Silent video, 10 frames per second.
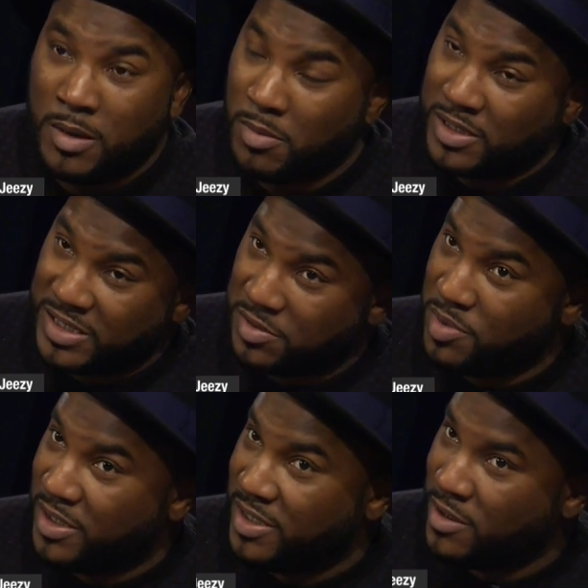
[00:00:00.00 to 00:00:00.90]
Because that's a
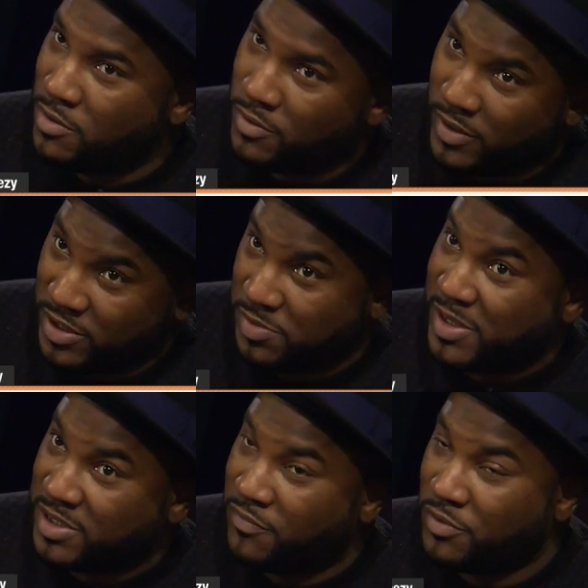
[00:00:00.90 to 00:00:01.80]
big deal,
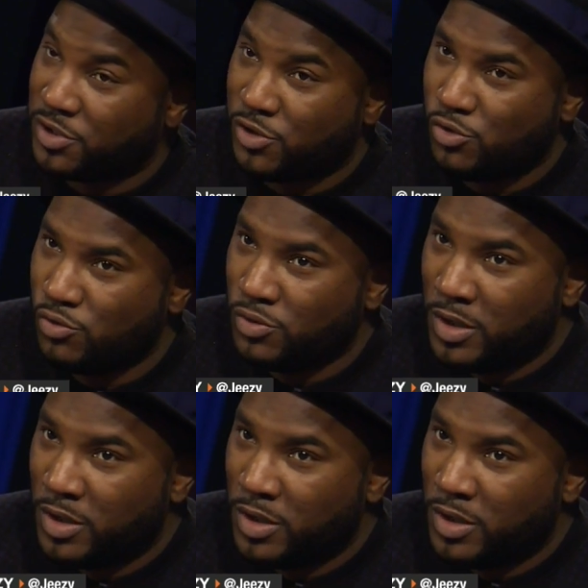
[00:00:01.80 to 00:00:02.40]
especially for the school.